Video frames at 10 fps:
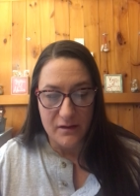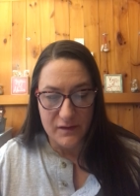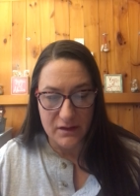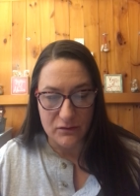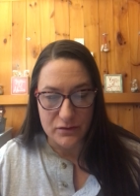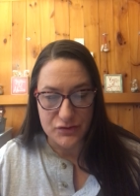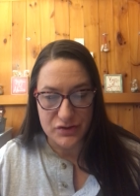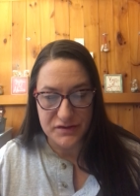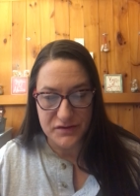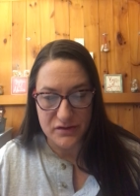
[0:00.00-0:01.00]
The illusion
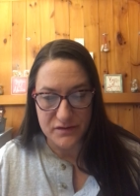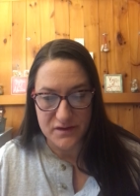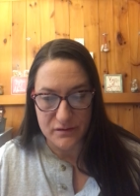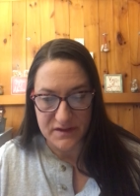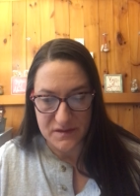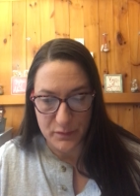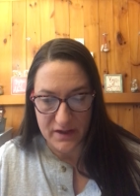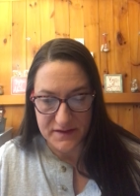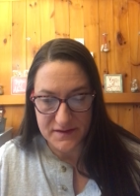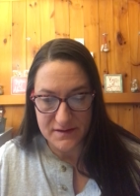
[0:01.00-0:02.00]
is used to
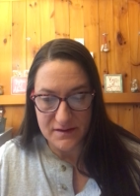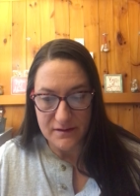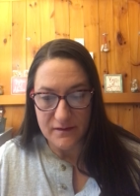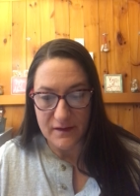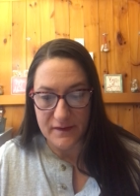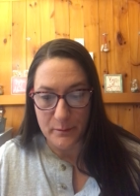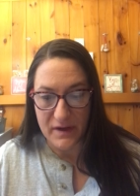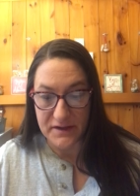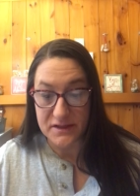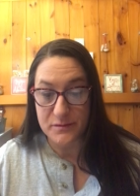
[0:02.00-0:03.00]
express that the
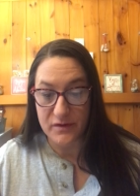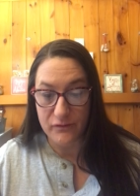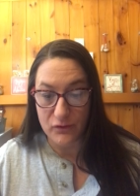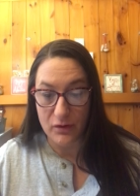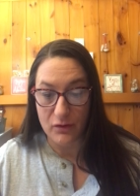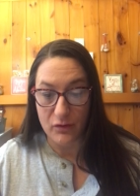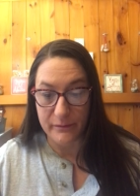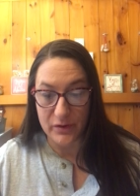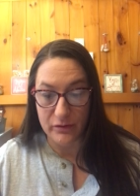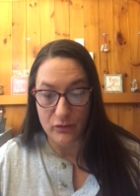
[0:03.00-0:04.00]
punishment for a
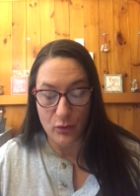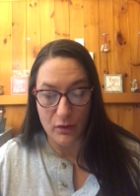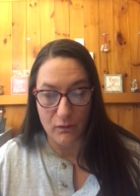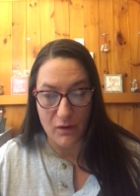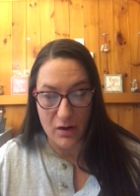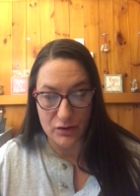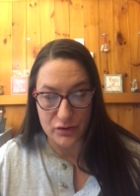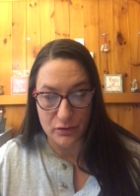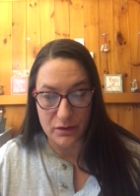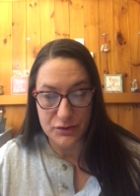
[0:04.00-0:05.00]
criminal or a
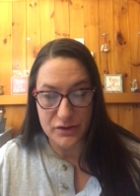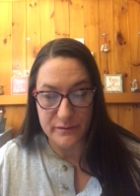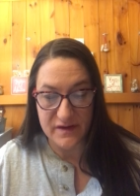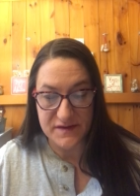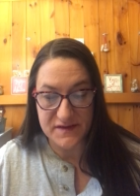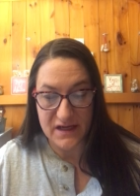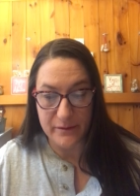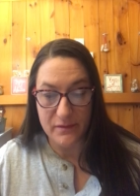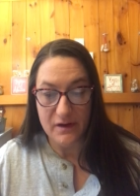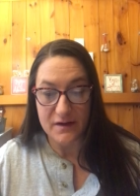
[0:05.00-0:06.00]
wrongdoer should be the
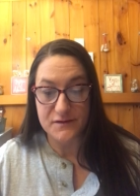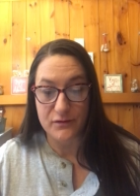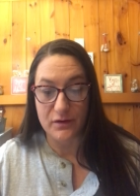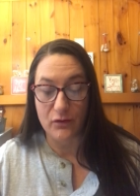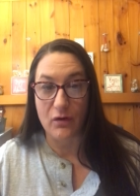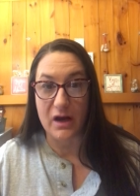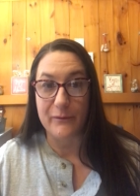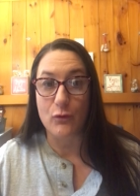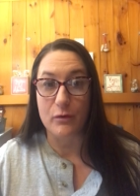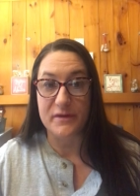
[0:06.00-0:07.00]
same as for the
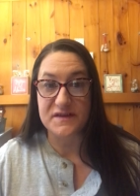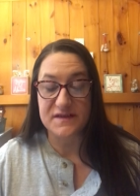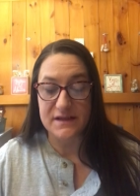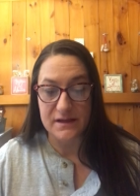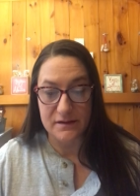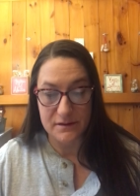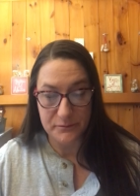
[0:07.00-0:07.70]
crime or misdeed.